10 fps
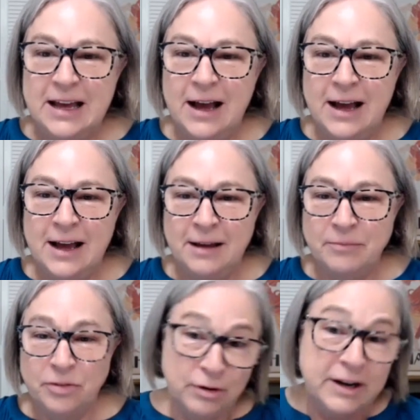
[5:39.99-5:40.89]

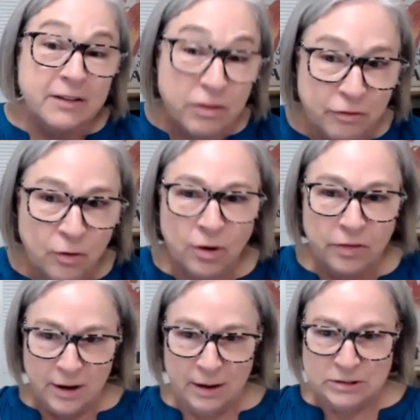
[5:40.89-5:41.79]
um, three of the four
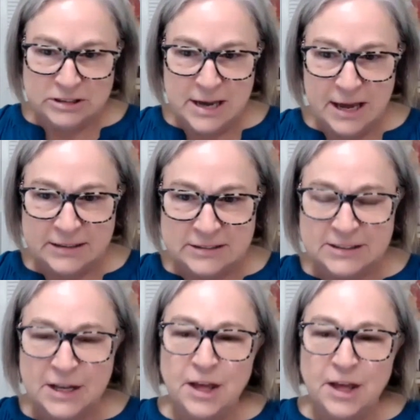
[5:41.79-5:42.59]
thought I was nuts.